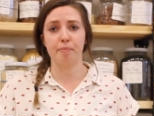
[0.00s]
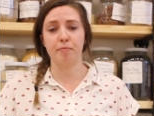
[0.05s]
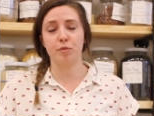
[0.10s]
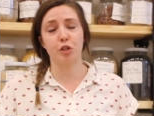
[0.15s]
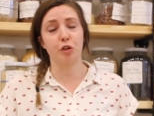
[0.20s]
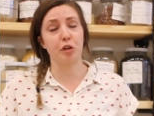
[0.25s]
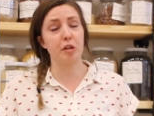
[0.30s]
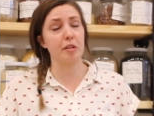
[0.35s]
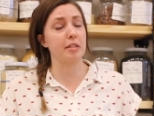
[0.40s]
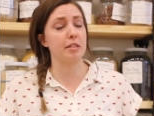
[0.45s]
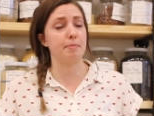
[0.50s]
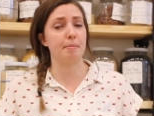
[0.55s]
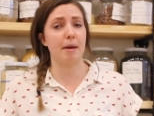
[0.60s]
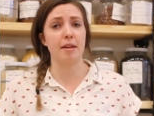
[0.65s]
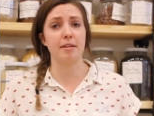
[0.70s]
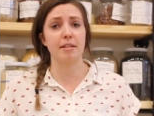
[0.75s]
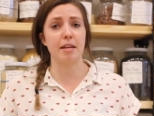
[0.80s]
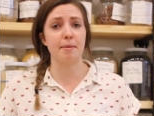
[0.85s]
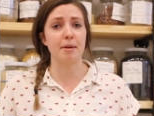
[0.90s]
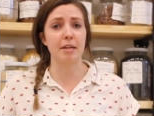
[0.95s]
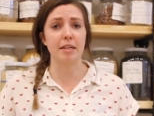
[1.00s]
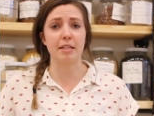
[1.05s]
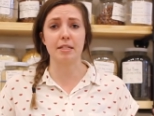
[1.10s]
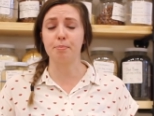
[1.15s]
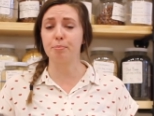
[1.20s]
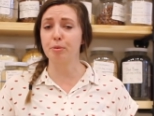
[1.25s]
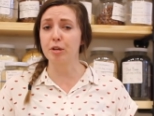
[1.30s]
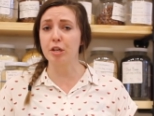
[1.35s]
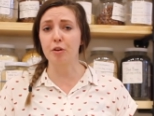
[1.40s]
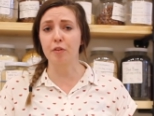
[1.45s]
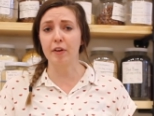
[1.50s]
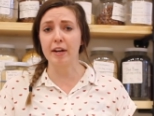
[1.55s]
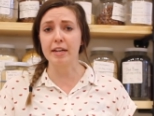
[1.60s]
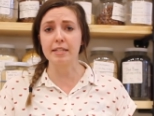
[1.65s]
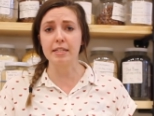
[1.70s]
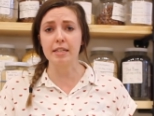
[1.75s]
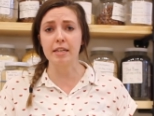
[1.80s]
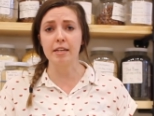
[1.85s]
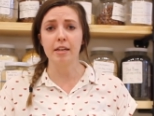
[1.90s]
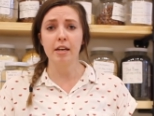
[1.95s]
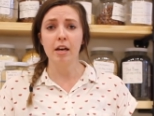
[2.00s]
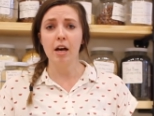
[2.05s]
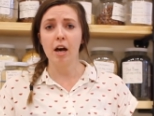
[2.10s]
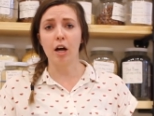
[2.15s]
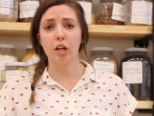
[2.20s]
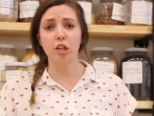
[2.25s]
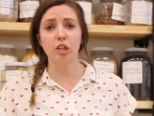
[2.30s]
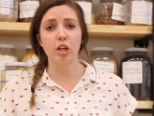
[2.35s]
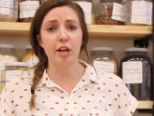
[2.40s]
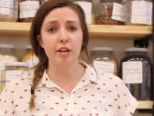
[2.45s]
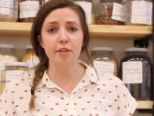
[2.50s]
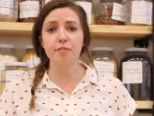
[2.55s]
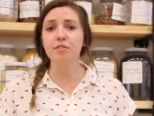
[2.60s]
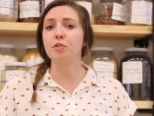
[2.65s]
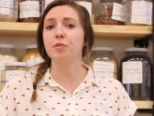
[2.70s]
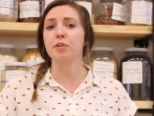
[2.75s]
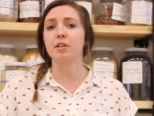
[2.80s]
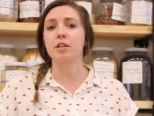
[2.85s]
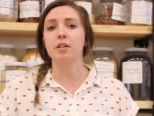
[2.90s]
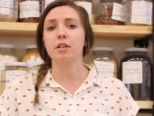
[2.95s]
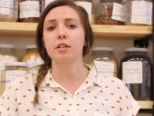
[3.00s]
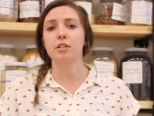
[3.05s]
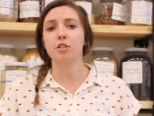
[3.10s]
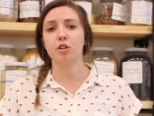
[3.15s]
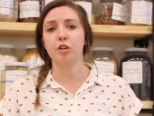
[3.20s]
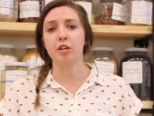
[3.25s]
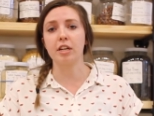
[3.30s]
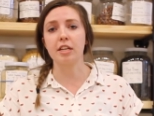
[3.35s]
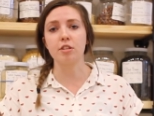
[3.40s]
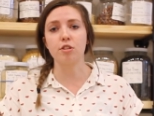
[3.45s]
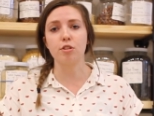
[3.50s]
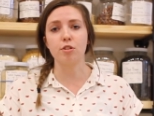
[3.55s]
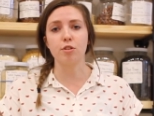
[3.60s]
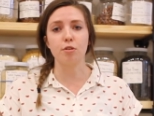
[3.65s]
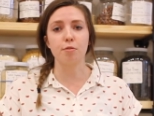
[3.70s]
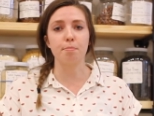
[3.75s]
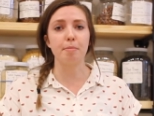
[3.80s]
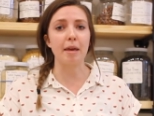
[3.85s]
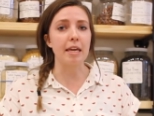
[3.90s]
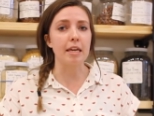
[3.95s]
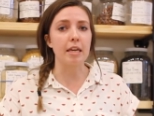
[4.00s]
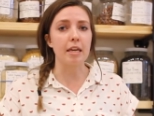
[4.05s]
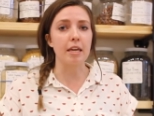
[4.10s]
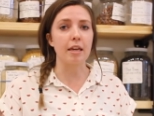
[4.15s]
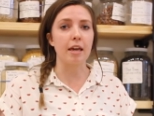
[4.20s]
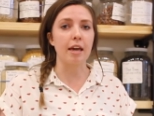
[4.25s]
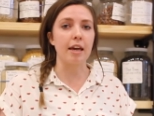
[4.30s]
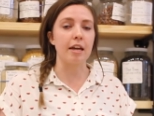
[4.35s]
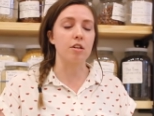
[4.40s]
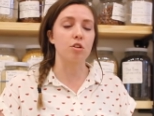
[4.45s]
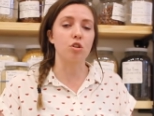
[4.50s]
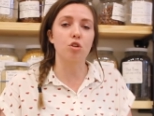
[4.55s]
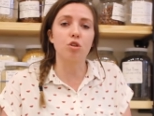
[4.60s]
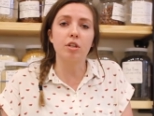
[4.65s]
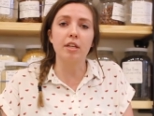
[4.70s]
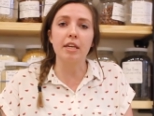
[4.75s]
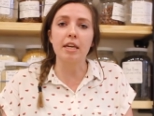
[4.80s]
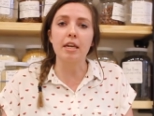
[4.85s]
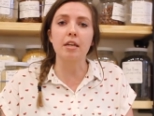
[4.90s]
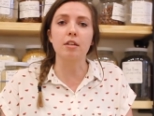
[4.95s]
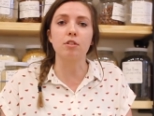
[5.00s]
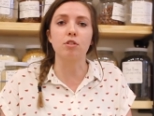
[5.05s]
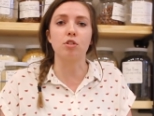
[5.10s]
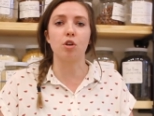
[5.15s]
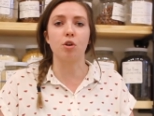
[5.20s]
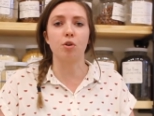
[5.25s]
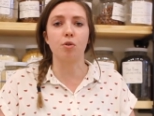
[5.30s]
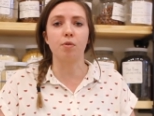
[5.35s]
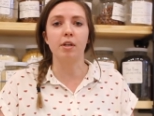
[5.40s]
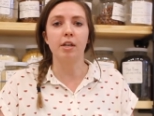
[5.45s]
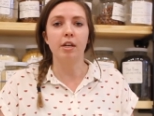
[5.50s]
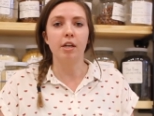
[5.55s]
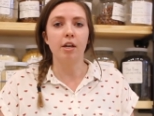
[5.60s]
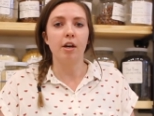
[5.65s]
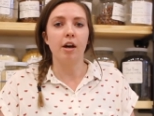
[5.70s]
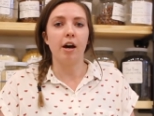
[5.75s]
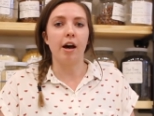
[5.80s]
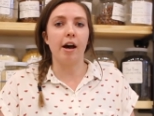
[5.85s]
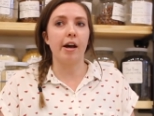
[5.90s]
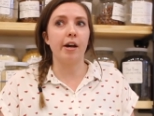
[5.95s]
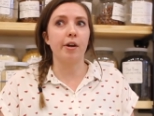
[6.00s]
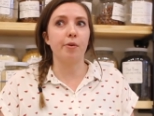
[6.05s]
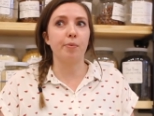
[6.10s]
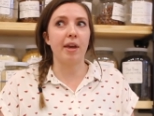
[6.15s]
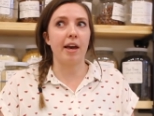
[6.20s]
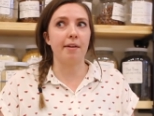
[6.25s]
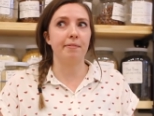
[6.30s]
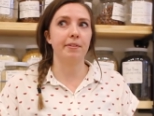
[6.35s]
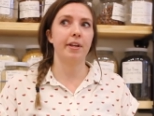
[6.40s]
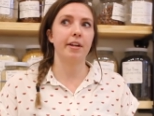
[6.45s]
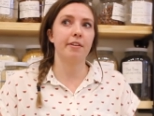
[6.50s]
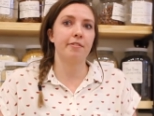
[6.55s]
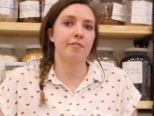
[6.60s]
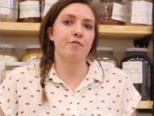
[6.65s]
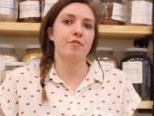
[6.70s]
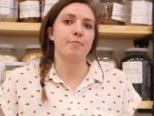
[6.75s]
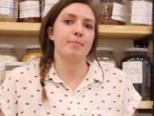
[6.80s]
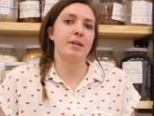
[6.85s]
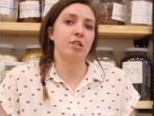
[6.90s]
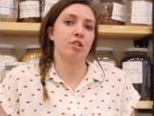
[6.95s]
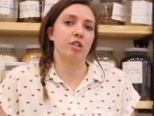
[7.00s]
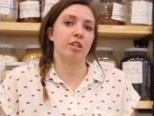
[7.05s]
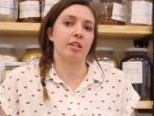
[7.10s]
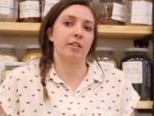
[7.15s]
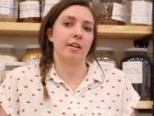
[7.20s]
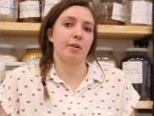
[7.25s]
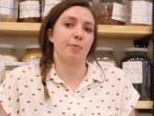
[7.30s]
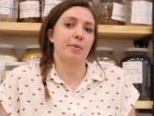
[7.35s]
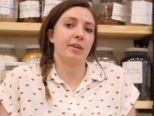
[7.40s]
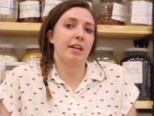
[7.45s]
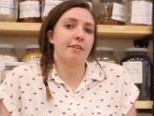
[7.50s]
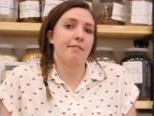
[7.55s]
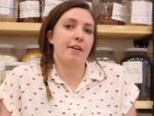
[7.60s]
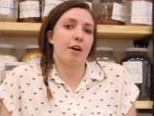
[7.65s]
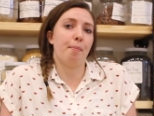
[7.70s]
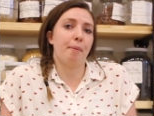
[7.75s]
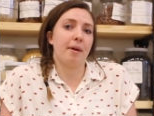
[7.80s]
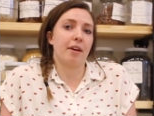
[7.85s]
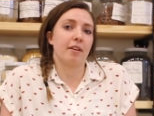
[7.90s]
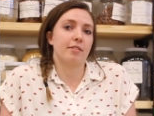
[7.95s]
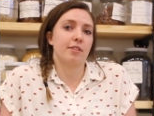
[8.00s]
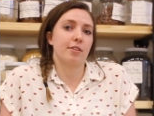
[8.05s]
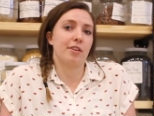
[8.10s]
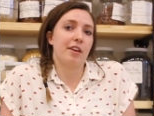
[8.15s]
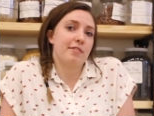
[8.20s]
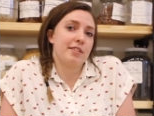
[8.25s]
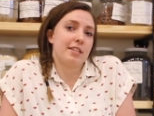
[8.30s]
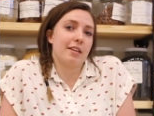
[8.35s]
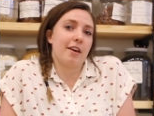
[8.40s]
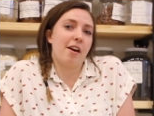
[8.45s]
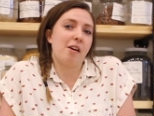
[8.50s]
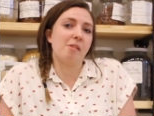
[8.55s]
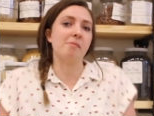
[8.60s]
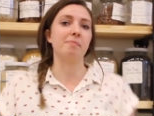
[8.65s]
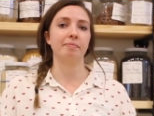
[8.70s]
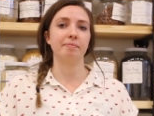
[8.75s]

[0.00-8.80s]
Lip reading: during this pandemic. It's pretty crazy. A lot of you are turning to baking and cooking, so we have a lot of information and we love helping, so give us a call.